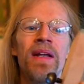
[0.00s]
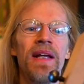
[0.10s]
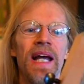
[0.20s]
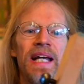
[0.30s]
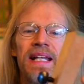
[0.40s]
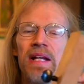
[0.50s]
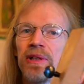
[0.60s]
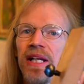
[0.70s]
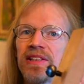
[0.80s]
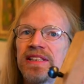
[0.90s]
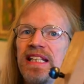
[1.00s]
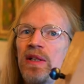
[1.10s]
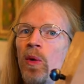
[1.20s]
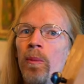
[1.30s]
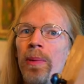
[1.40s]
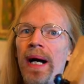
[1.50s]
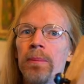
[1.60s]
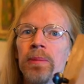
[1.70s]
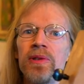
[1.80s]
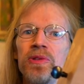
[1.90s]
and that'll guarantee it won't
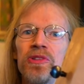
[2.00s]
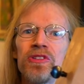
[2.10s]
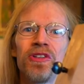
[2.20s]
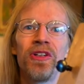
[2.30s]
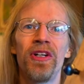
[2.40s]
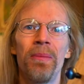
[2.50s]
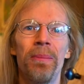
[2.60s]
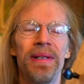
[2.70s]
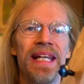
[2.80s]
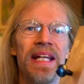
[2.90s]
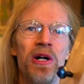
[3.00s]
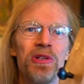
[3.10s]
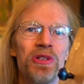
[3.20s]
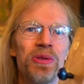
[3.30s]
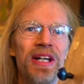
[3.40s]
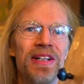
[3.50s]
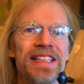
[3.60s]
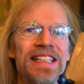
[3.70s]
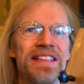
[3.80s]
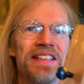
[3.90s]
pop loose, but that also
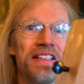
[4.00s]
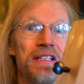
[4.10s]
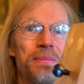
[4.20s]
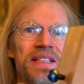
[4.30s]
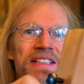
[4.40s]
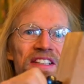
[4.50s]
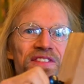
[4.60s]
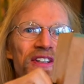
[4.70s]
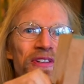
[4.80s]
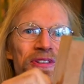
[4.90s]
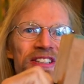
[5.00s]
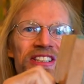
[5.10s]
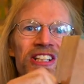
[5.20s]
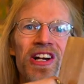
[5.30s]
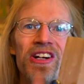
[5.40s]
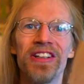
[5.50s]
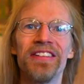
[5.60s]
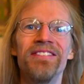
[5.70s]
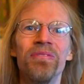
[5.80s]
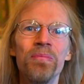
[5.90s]
guarantees it's going to be difficult to turn.
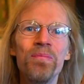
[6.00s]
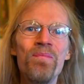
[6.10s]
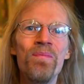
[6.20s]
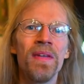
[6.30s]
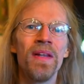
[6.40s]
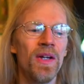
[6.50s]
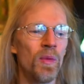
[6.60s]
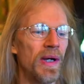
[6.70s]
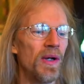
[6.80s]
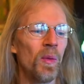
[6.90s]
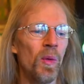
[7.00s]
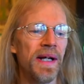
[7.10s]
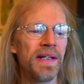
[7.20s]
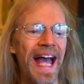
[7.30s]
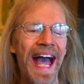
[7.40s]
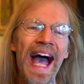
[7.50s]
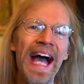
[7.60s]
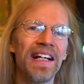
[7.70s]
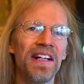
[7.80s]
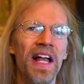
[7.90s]
Well, one
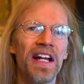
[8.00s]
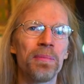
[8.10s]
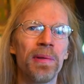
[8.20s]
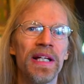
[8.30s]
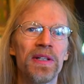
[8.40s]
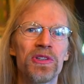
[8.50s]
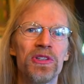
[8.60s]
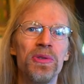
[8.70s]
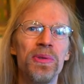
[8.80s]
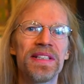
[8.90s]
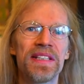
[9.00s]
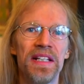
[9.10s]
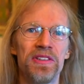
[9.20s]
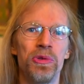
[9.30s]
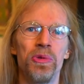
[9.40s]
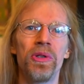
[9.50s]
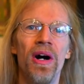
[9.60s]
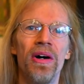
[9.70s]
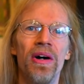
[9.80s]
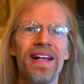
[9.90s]
hack a lot of players do is a tool
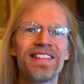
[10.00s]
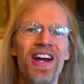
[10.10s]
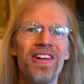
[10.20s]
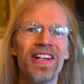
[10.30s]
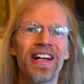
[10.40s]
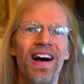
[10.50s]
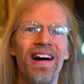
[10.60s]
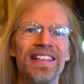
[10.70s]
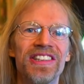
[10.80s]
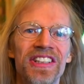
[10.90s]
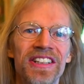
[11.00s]
called a turn a gauche.